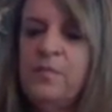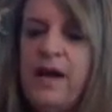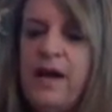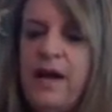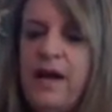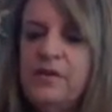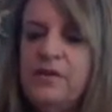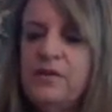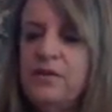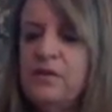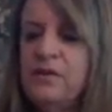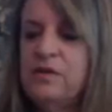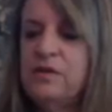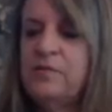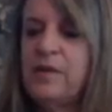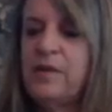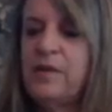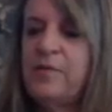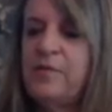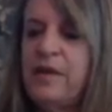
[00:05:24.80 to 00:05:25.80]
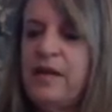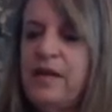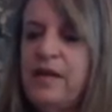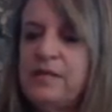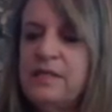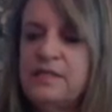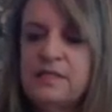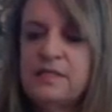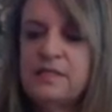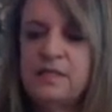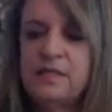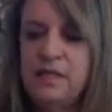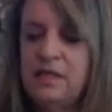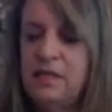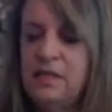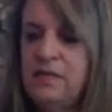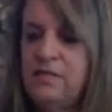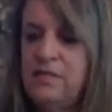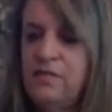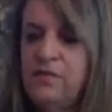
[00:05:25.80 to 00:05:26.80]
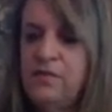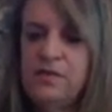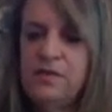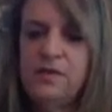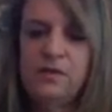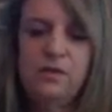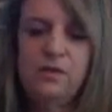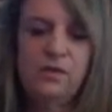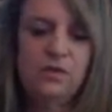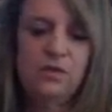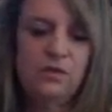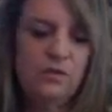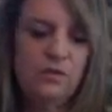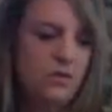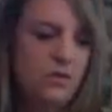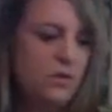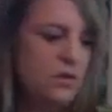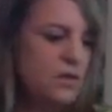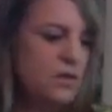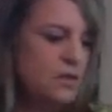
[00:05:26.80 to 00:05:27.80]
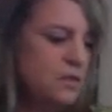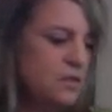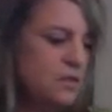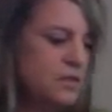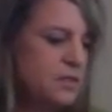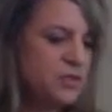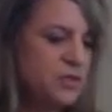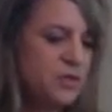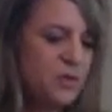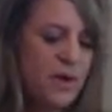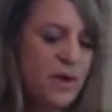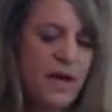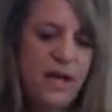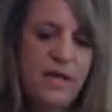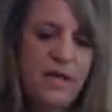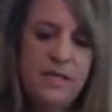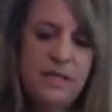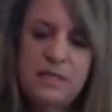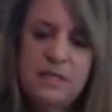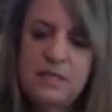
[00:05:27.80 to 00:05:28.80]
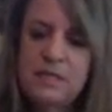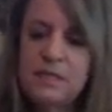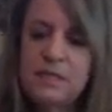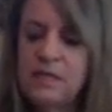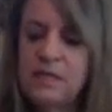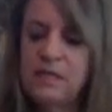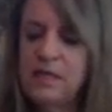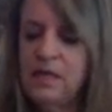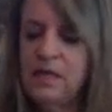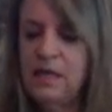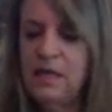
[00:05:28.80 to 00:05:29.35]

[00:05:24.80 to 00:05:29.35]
pattern in my magazine for the little girl's dress,